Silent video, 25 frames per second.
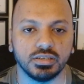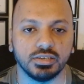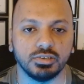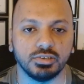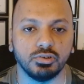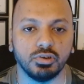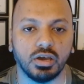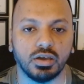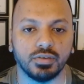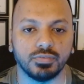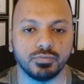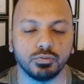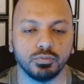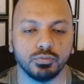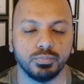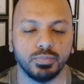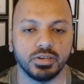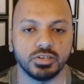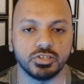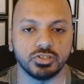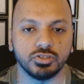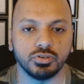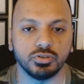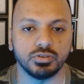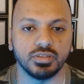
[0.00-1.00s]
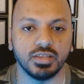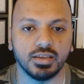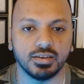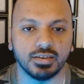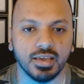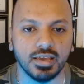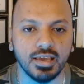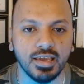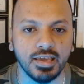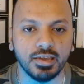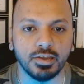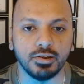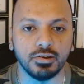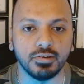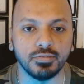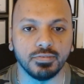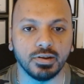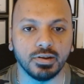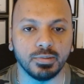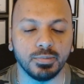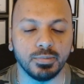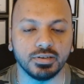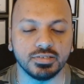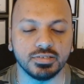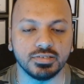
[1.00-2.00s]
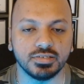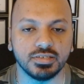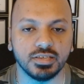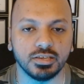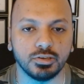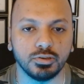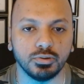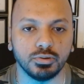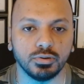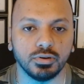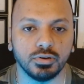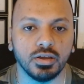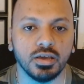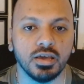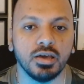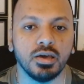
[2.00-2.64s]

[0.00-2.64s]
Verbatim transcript: you have to make sure that your environment is secure,